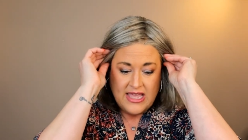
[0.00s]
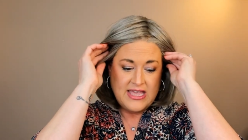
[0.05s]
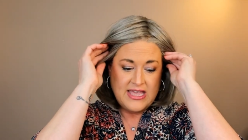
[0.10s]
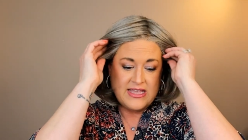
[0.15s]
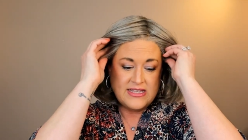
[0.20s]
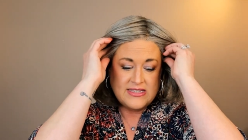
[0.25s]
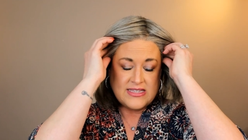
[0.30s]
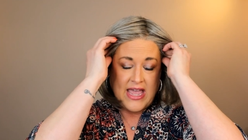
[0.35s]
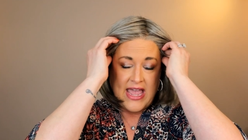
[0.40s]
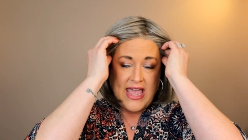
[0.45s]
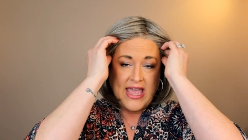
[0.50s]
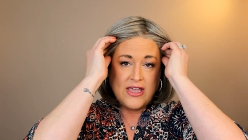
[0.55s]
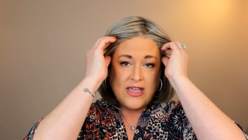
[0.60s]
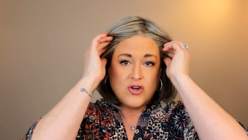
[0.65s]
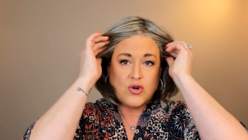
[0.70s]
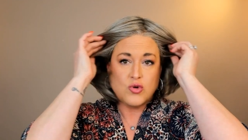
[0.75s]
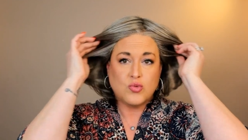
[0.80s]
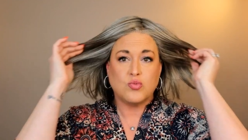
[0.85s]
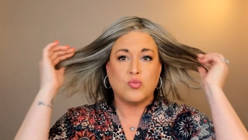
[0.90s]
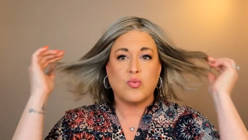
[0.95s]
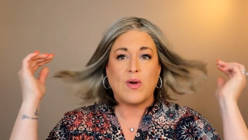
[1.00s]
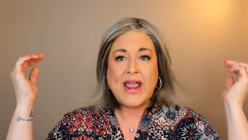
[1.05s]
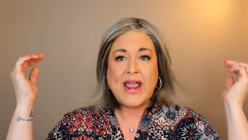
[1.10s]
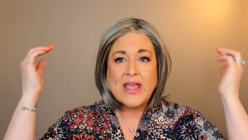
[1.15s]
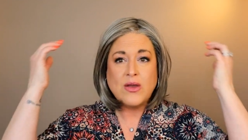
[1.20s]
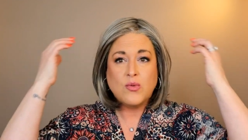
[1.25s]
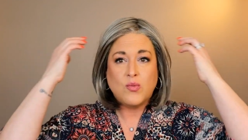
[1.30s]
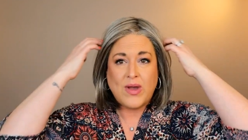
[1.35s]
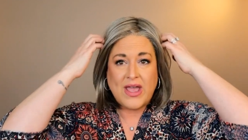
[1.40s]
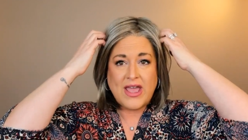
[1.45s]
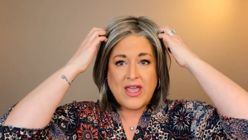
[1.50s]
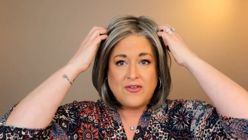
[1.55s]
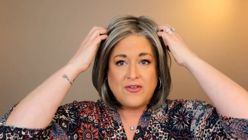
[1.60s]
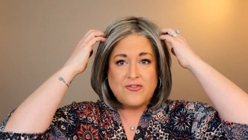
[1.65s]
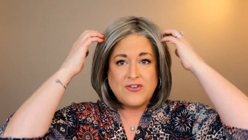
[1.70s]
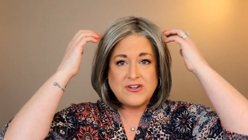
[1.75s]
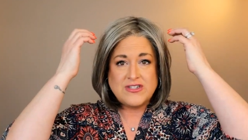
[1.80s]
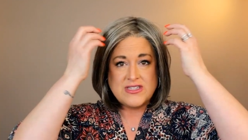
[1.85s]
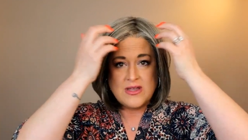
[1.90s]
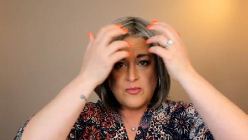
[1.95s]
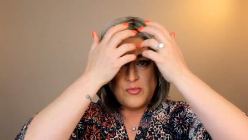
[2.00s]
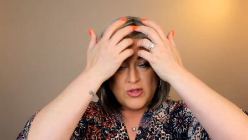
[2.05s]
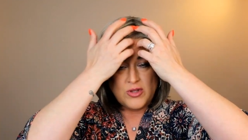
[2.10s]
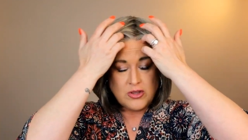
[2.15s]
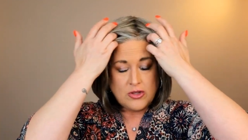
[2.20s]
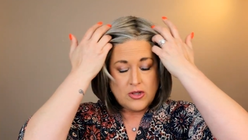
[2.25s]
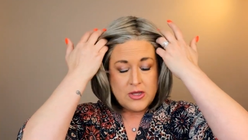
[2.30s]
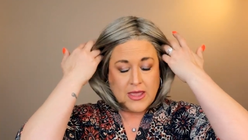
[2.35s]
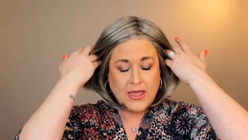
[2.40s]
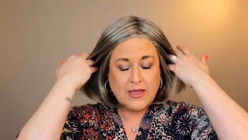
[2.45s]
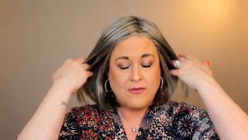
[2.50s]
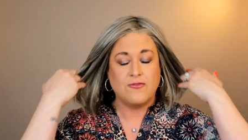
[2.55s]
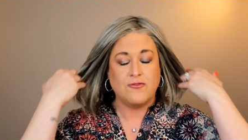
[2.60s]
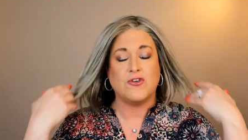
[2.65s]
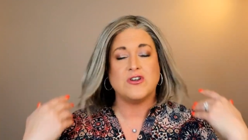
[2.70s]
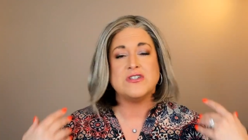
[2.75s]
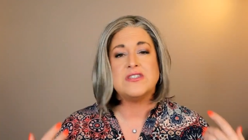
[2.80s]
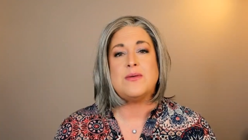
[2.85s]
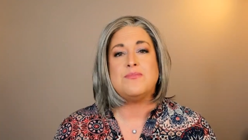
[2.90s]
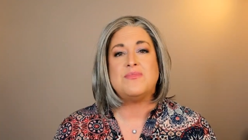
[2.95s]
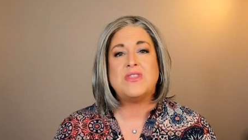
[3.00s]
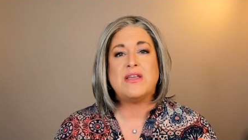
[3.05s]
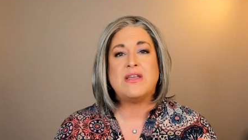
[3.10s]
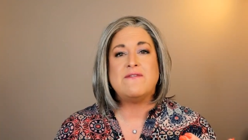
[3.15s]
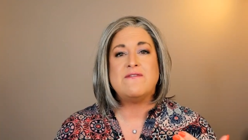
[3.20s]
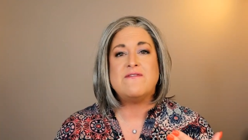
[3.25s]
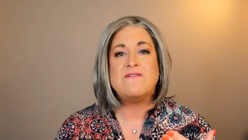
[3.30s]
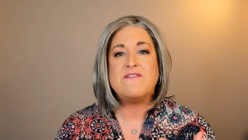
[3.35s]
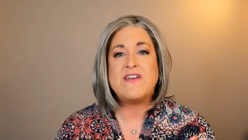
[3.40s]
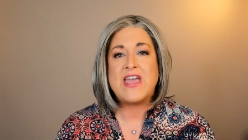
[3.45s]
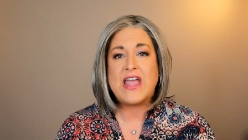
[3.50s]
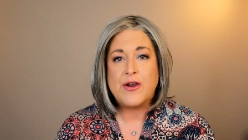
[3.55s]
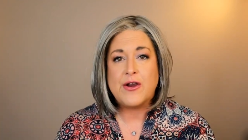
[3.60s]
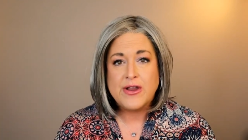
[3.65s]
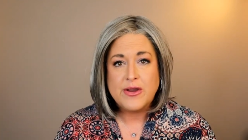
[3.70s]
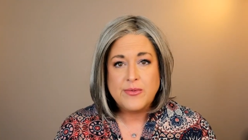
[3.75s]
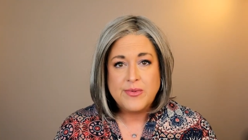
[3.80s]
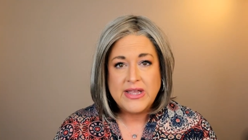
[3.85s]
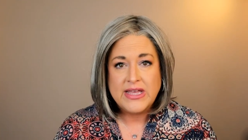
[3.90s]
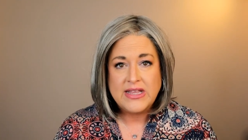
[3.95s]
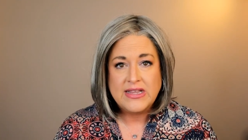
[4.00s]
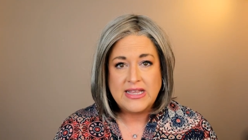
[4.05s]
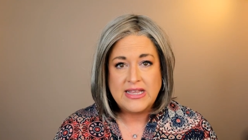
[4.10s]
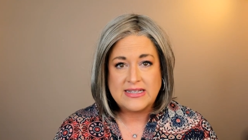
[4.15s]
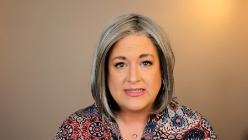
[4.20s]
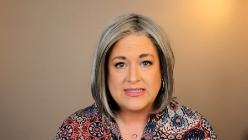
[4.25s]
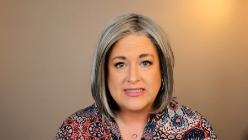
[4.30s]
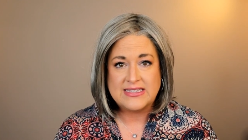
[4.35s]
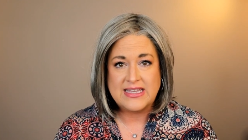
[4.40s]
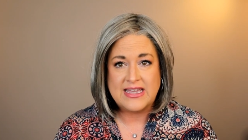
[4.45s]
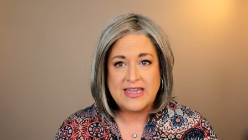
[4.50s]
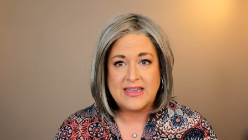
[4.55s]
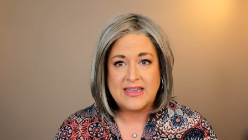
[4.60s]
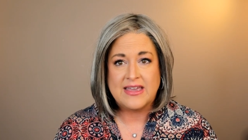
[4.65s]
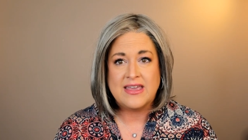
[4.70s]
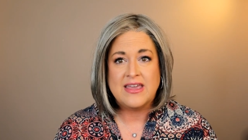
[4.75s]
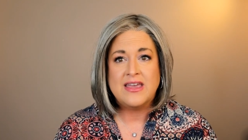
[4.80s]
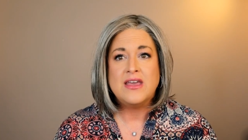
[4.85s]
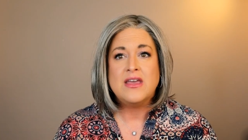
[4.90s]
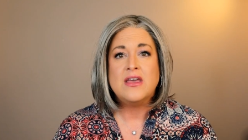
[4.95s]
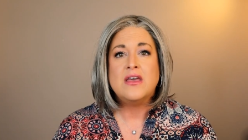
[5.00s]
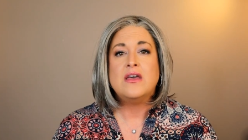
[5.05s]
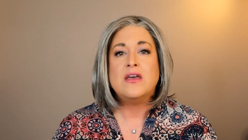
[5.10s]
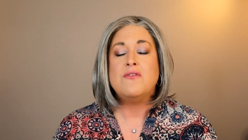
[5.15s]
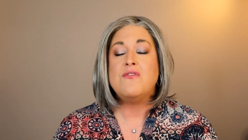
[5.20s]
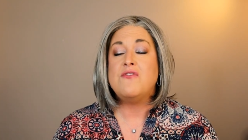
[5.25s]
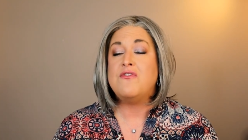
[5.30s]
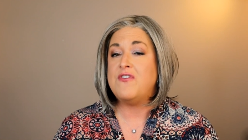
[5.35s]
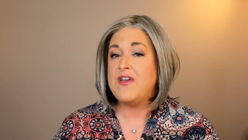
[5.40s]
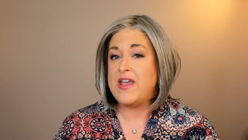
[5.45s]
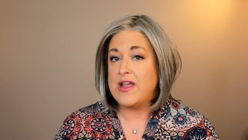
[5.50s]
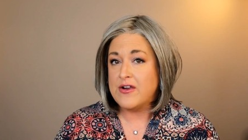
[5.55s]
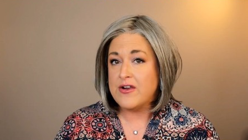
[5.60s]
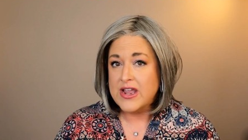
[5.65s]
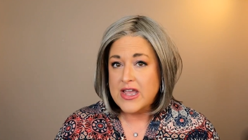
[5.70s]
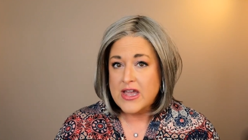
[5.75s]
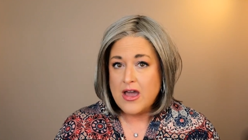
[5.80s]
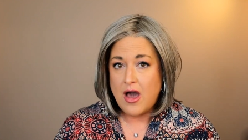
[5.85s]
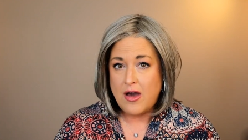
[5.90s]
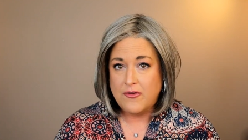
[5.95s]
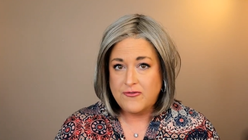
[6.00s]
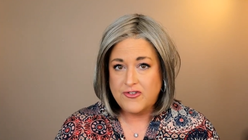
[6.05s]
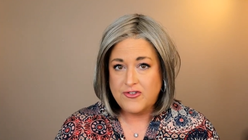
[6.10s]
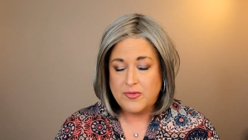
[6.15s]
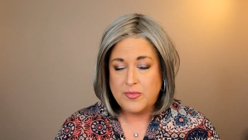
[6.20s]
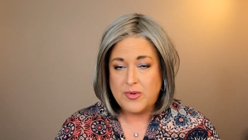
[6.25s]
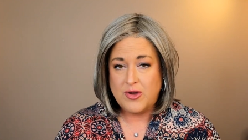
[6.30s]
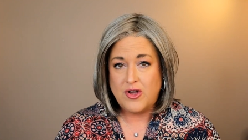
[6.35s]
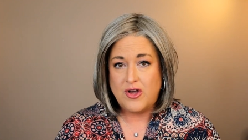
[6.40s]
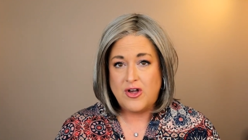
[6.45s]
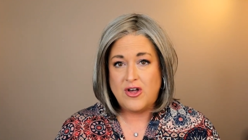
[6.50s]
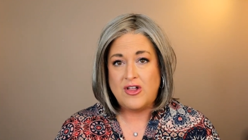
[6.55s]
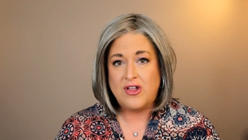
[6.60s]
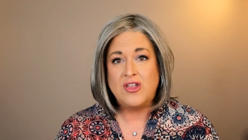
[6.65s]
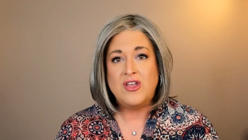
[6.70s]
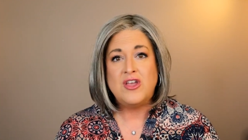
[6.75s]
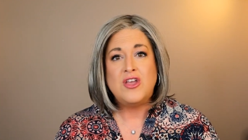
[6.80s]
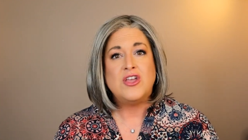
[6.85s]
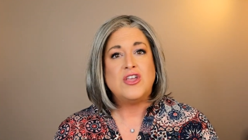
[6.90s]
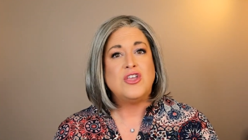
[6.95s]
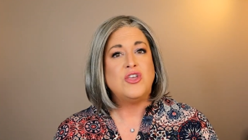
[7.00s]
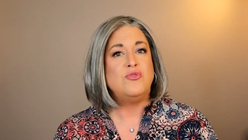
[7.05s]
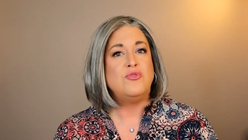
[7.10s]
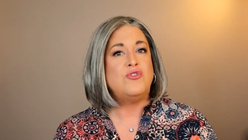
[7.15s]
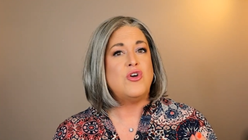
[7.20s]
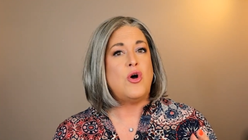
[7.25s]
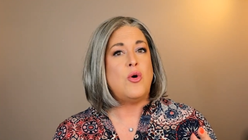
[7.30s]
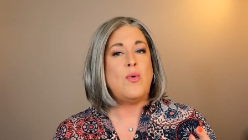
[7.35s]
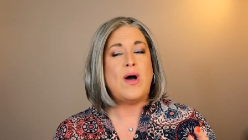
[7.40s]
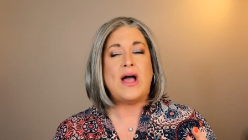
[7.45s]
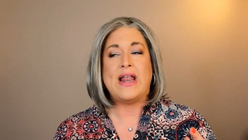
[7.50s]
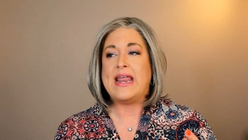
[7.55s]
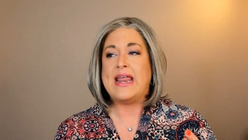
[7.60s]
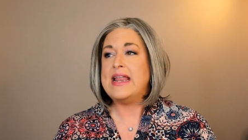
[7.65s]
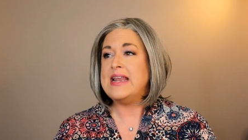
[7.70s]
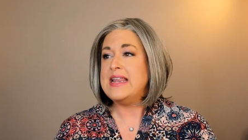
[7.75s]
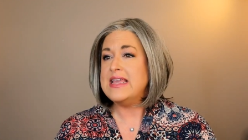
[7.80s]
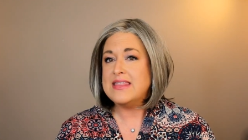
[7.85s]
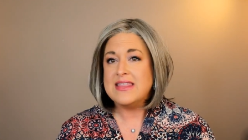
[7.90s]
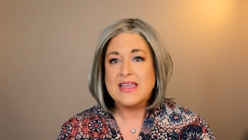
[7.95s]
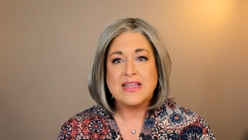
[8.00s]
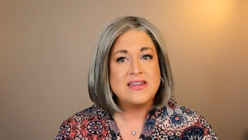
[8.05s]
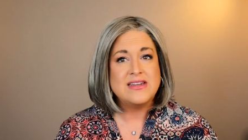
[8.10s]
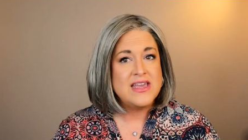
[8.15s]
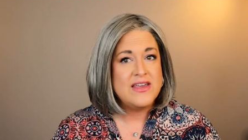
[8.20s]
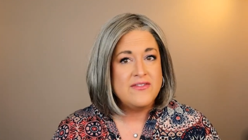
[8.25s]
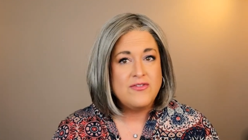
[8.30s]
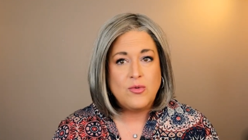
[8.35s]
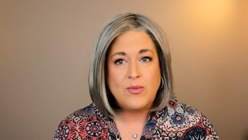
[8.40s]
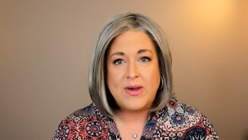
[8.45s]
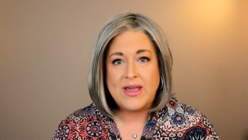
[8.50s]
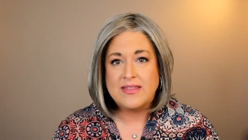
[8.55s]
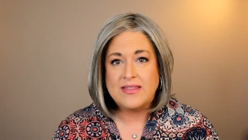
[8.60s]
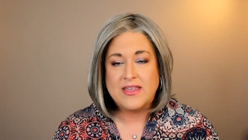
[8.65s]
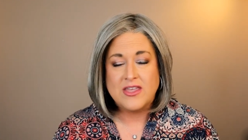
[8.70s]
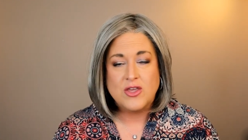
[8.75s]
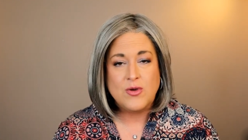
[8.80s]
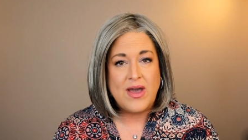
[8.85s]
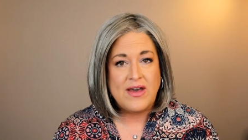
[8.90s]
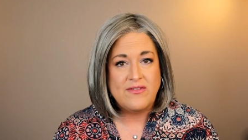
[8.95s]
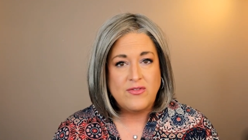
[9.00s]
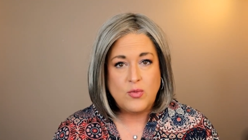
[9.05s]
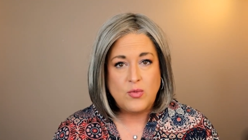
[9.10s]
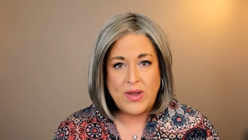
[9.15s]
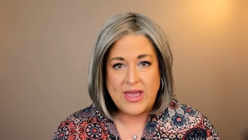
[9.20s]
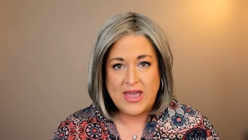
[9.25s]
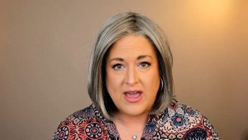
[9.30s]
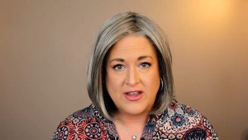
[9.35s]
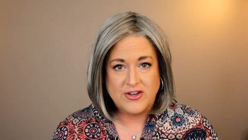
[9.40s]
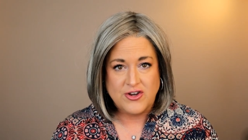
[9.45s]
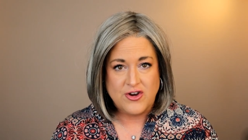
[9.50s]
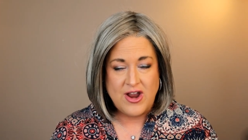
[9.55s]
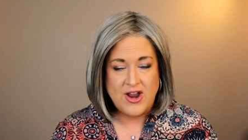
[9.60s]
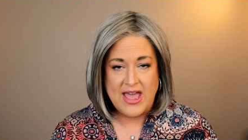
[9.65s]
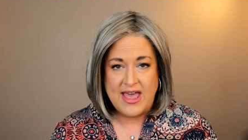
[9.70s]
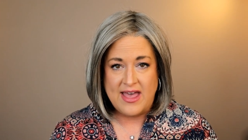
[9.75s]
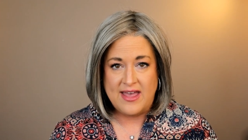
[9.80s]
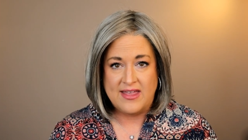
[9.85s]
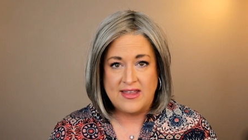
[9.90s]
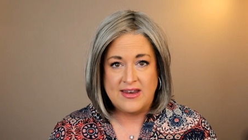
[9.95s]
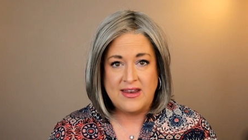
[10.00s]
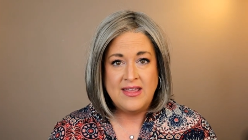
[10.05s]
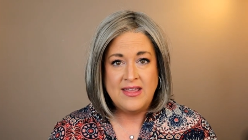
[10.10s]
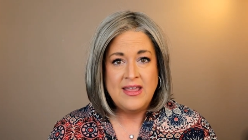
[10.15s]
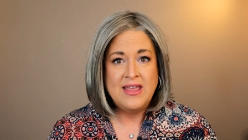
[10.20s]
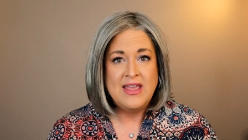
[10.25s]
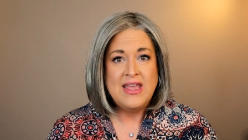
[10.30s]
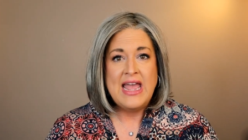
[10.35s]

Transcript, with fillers: is a great wig for someone looking for something very realistic, very comfortable. You don't want anything to give away that you have a wig on your head.